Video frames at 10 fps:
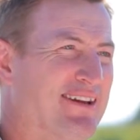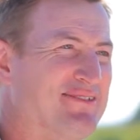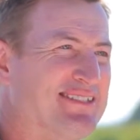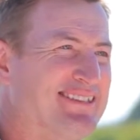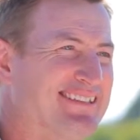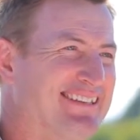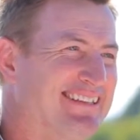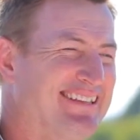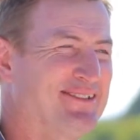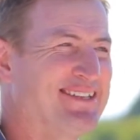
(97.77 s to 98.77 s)
That was,
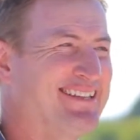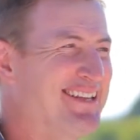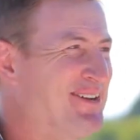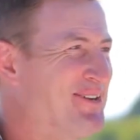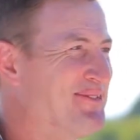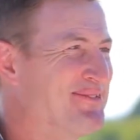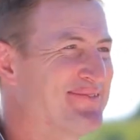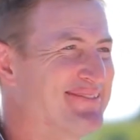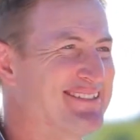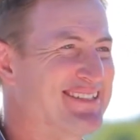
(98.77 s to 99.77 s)
that was our day off,
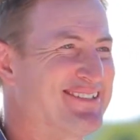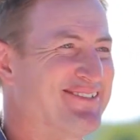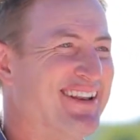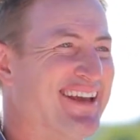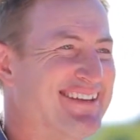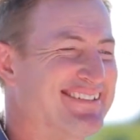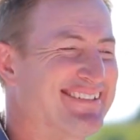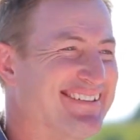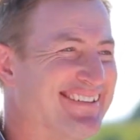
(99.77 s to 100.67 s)
just to relax.